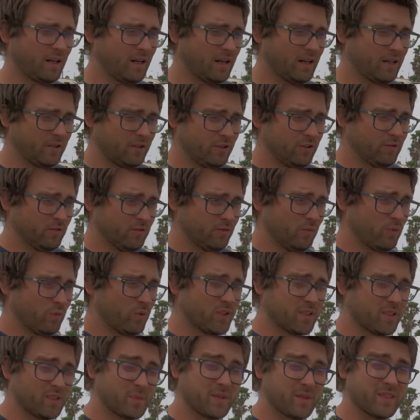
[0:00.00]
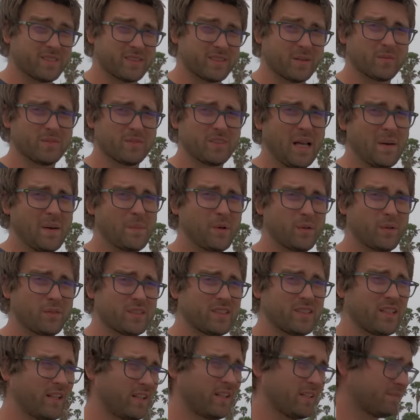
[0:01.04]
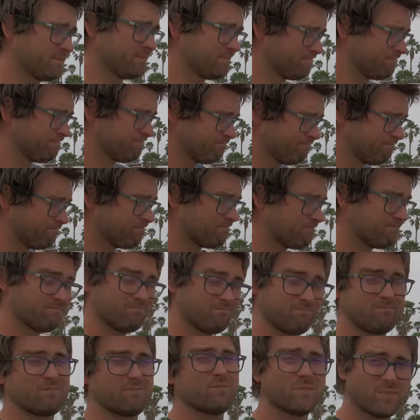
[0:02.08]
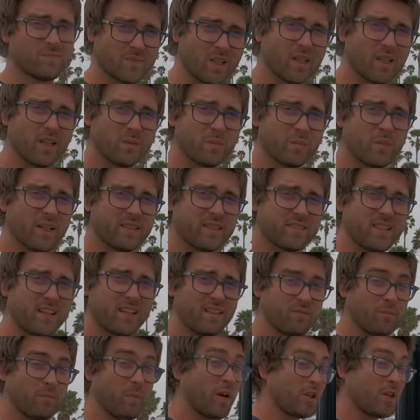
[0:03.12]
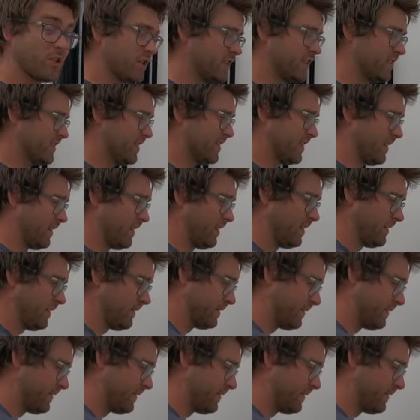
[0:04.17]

and you want to spend some time outside, it makes life much easier.